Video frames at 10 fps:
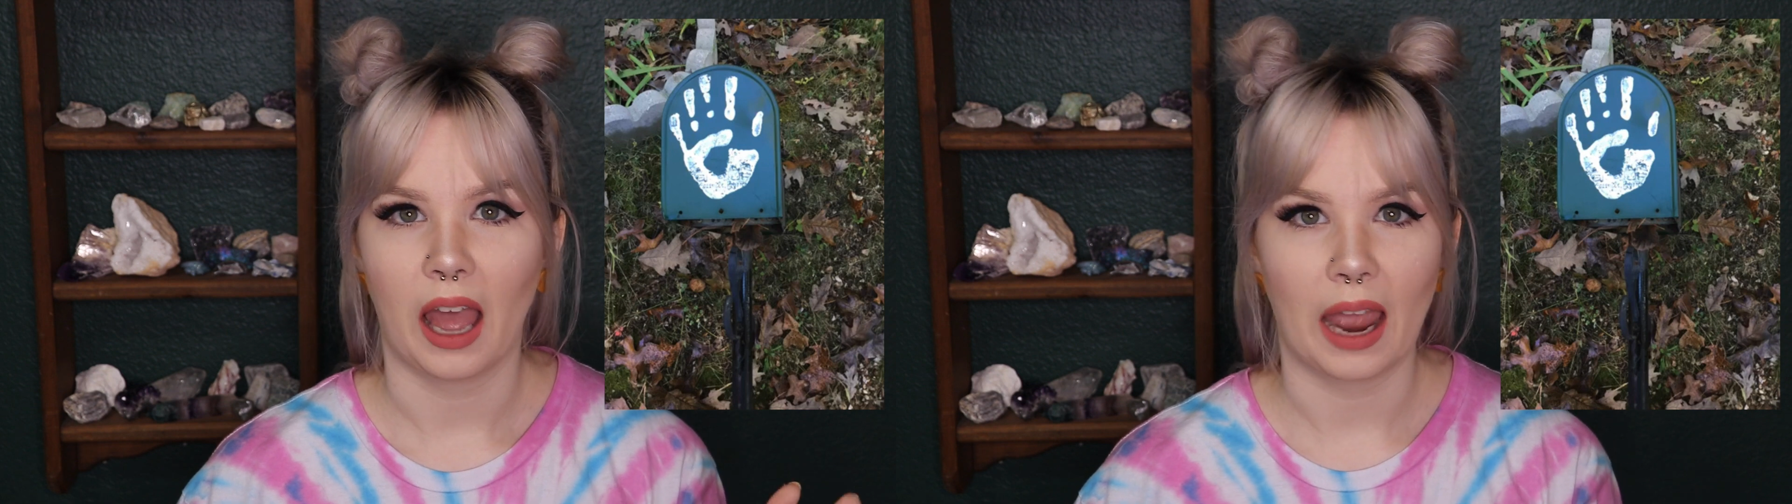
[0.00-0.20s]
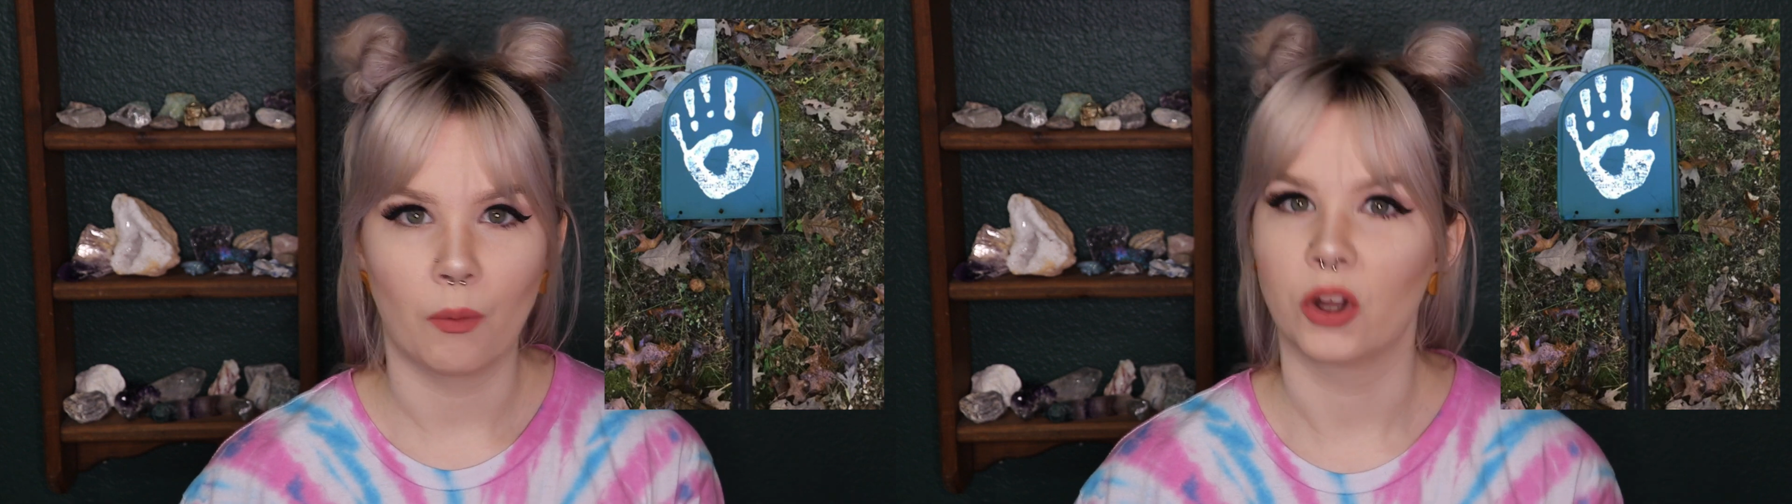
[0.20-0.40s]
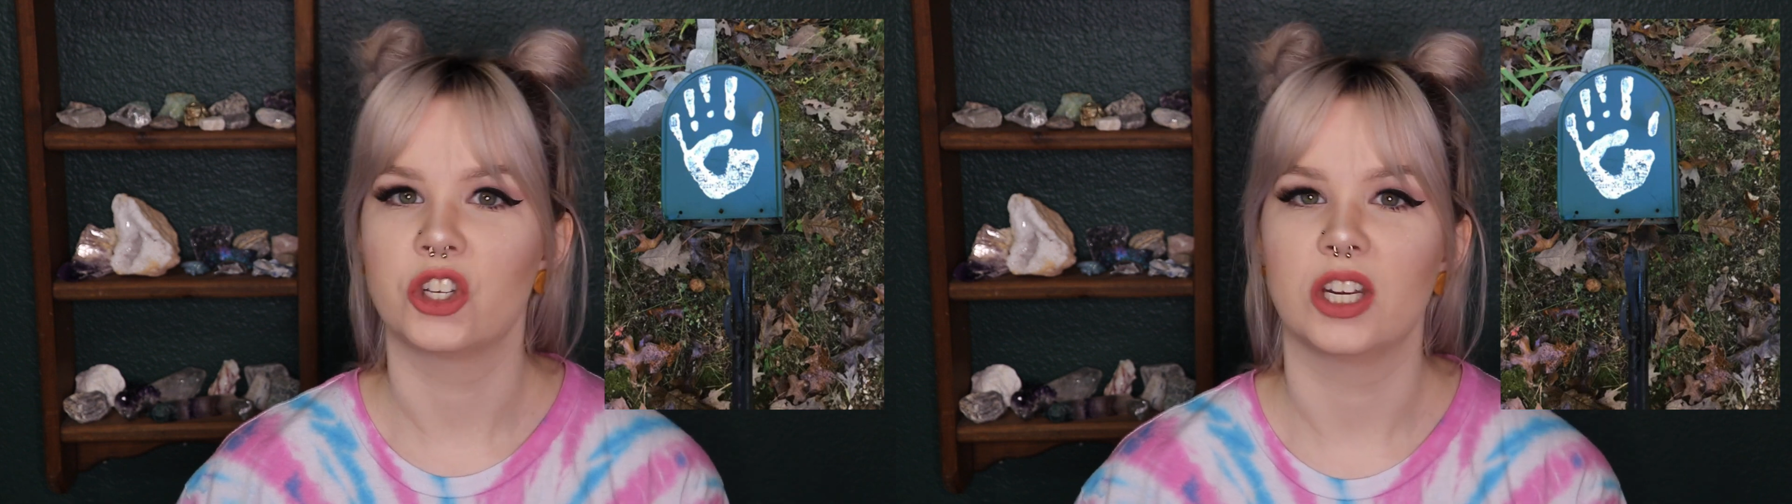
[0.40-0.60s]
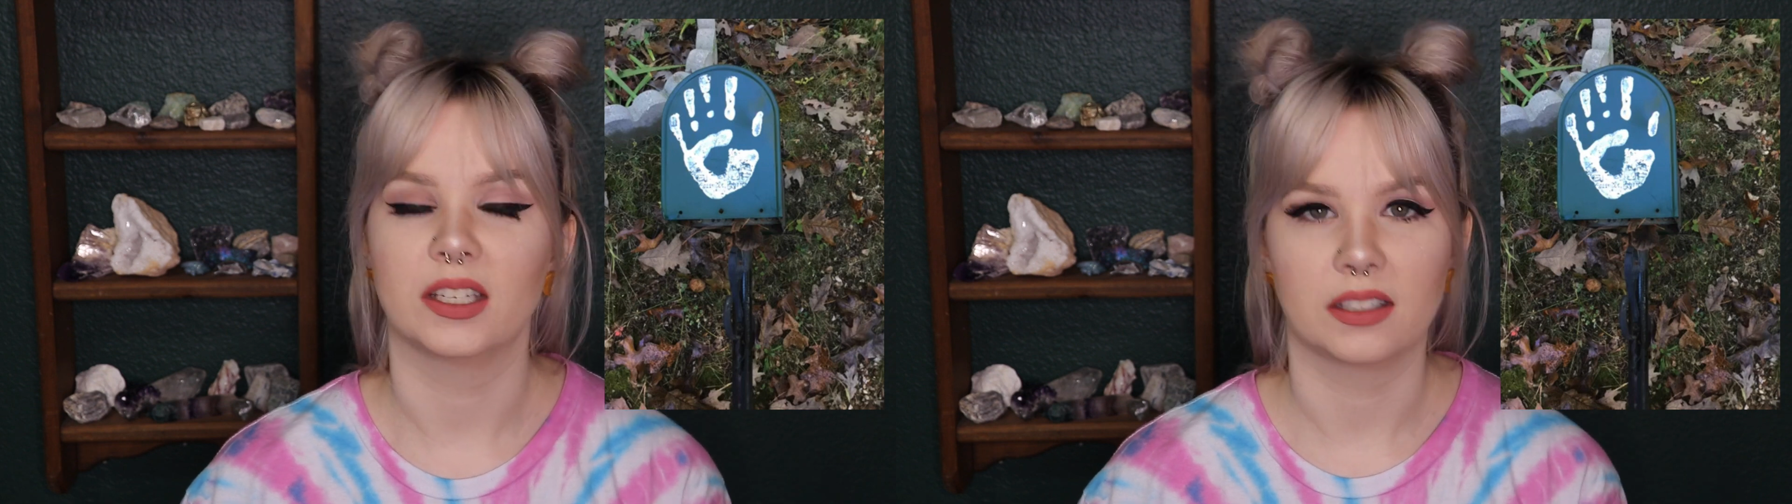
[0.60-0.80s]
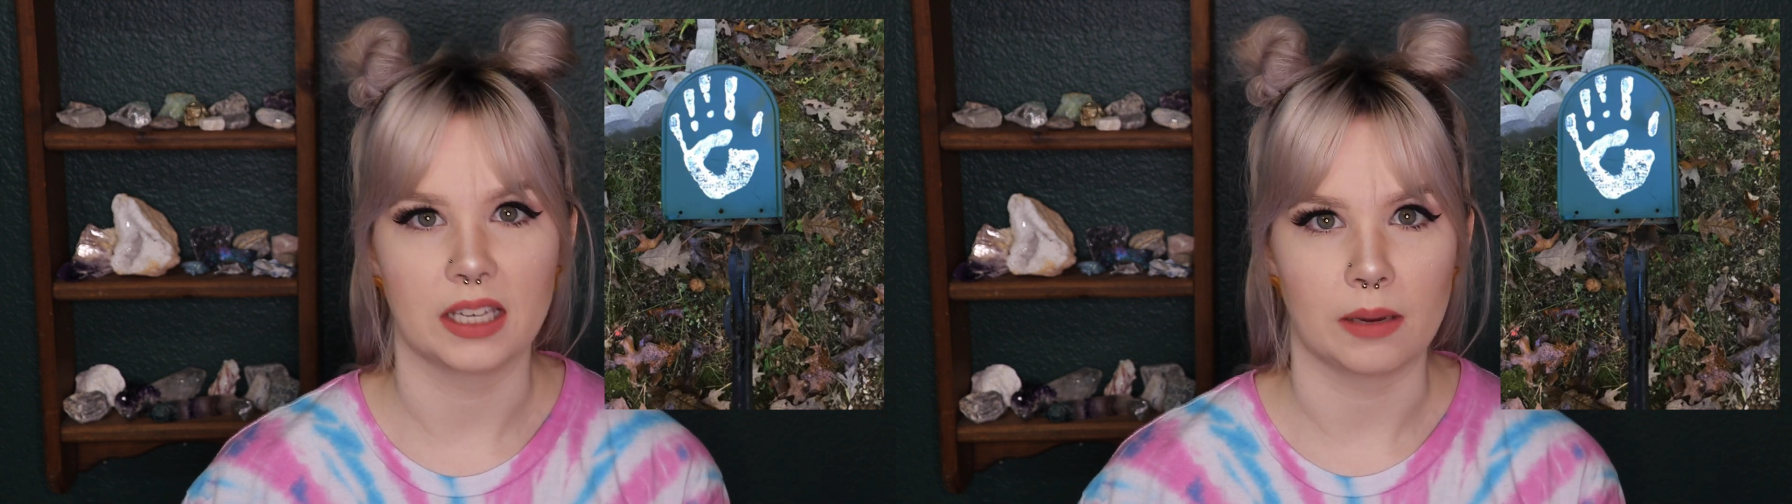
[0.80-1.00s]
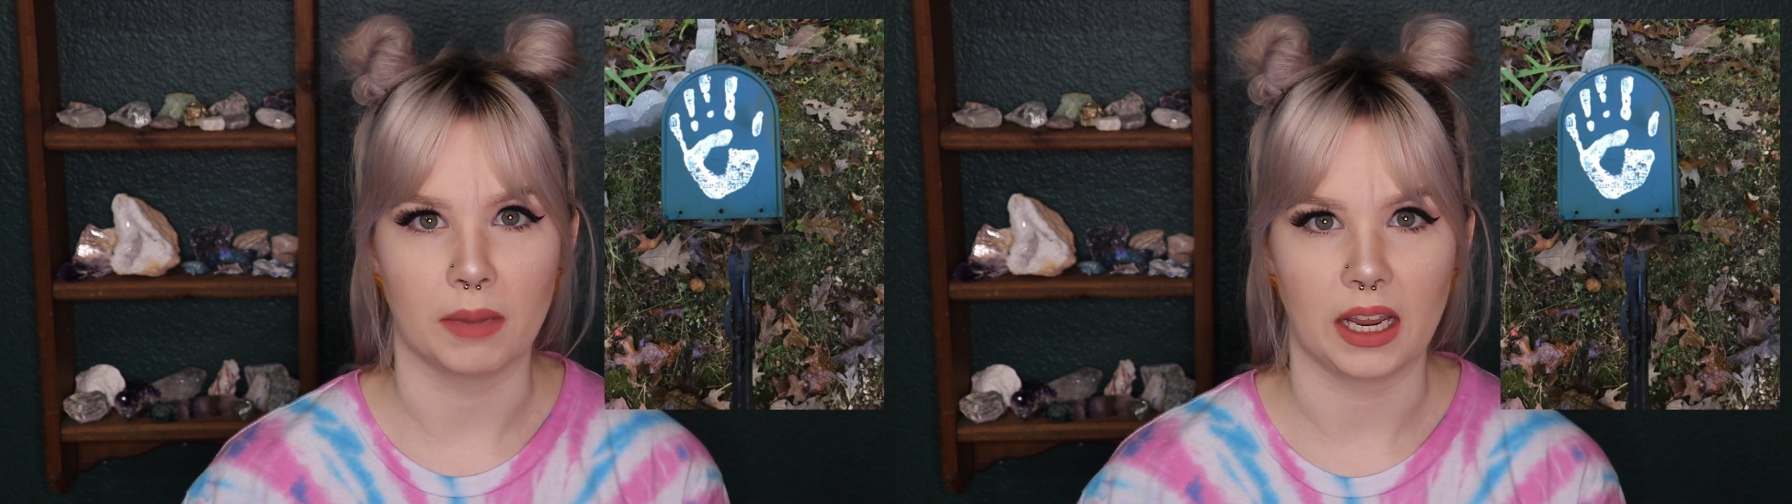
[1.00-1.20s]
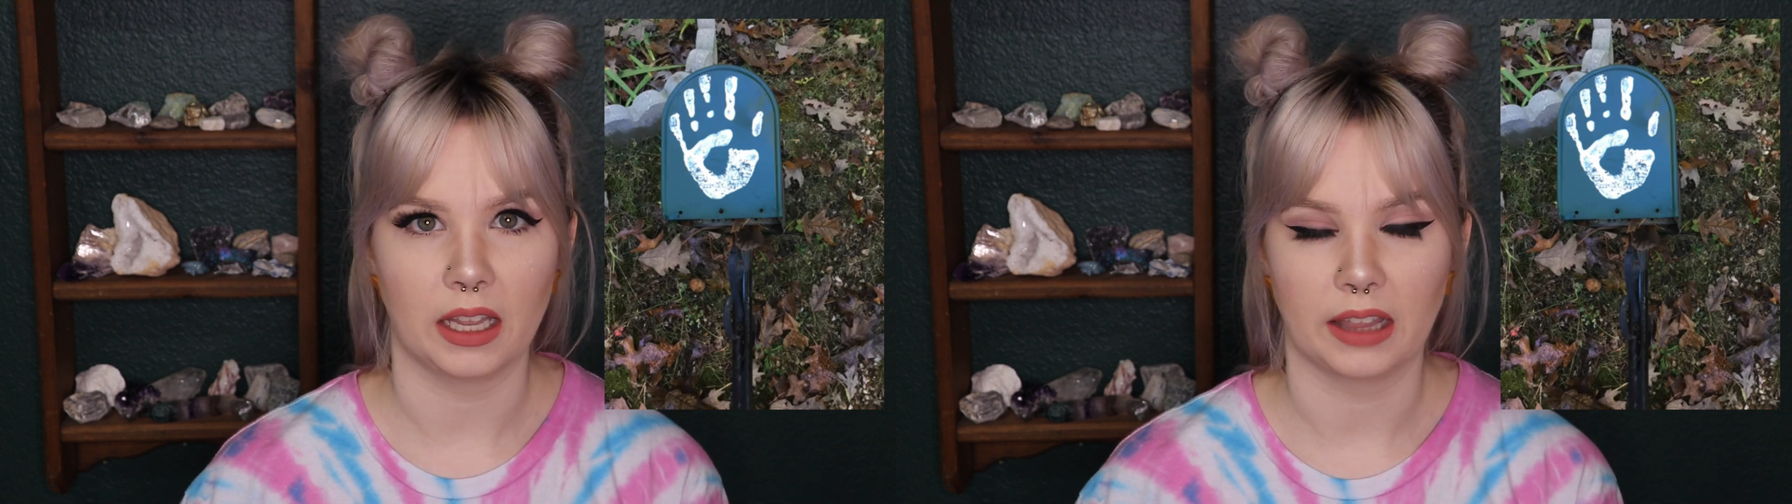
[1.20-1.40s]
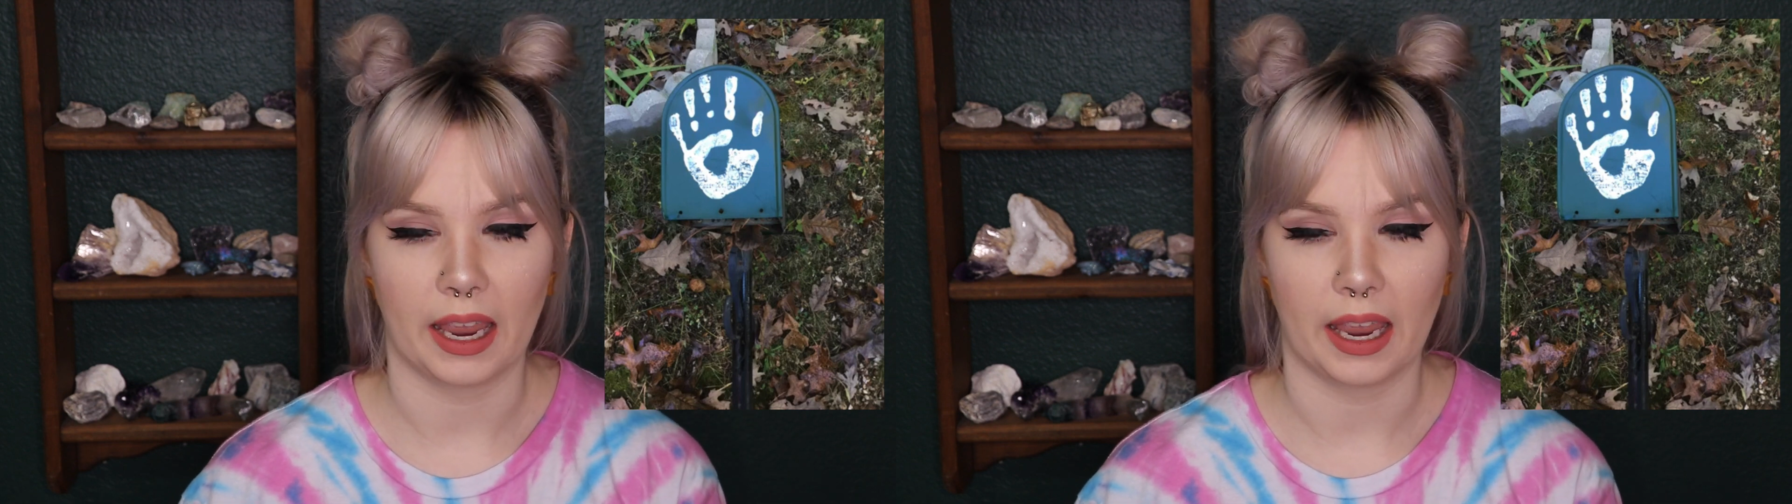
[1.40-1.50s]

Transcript: I want you to see me,